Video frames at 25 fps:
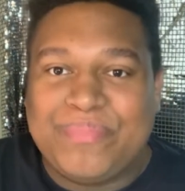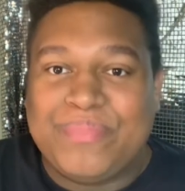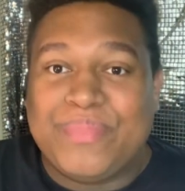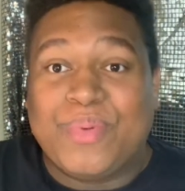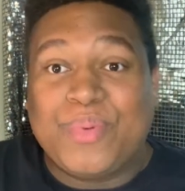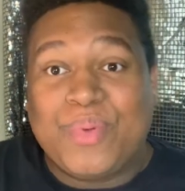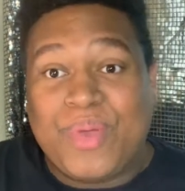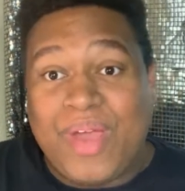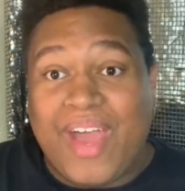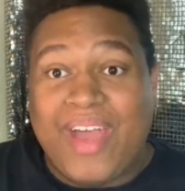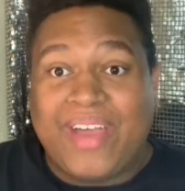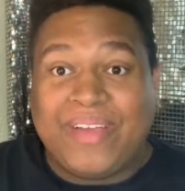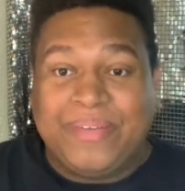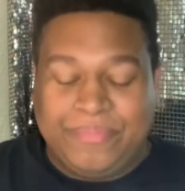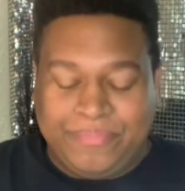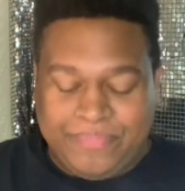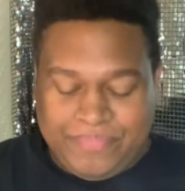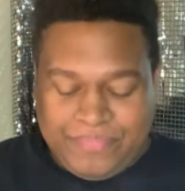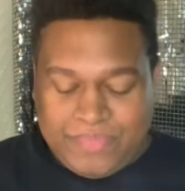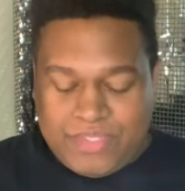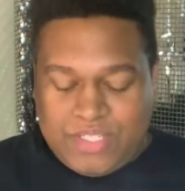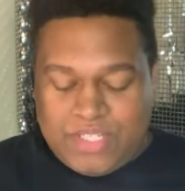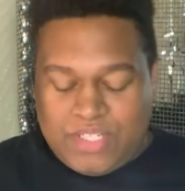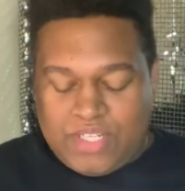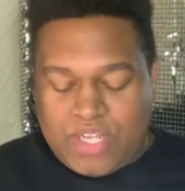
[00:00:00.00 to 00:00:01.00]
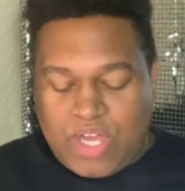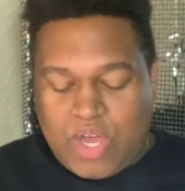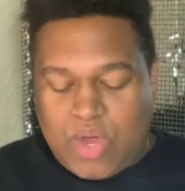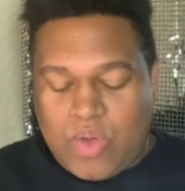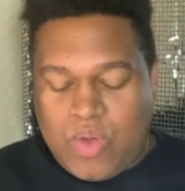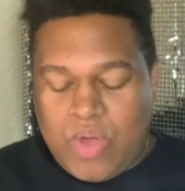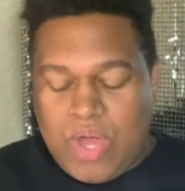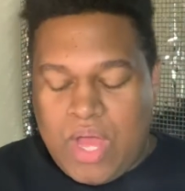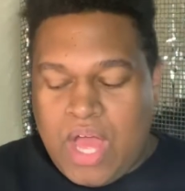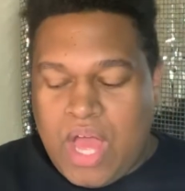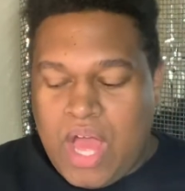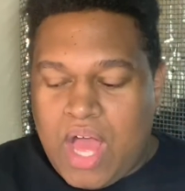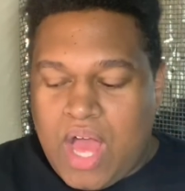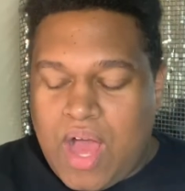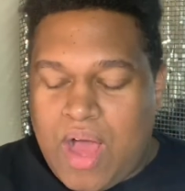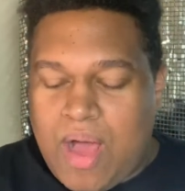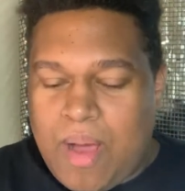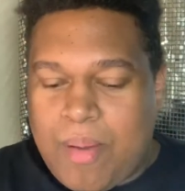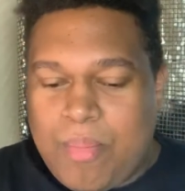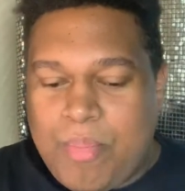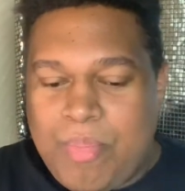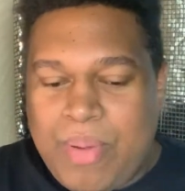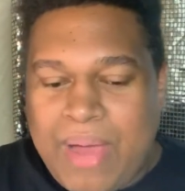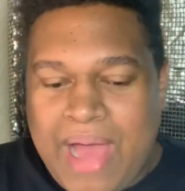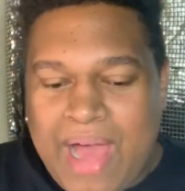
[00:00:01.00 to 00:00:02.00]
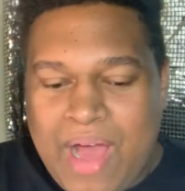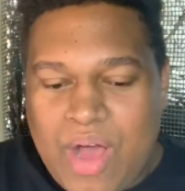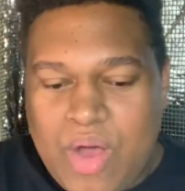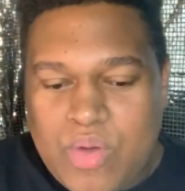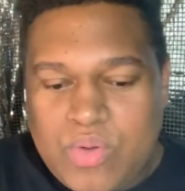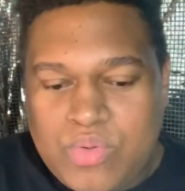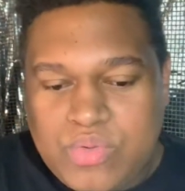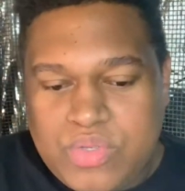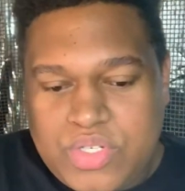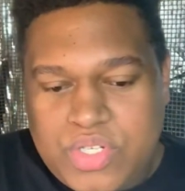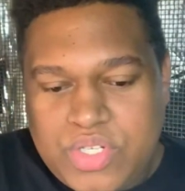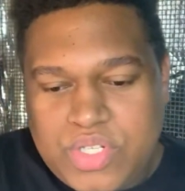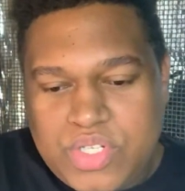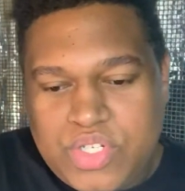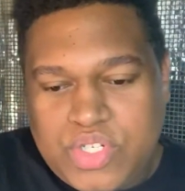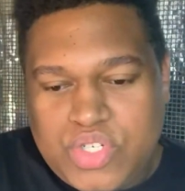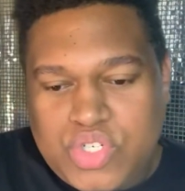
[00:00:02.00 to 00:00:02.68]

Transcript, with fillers: Okay, so about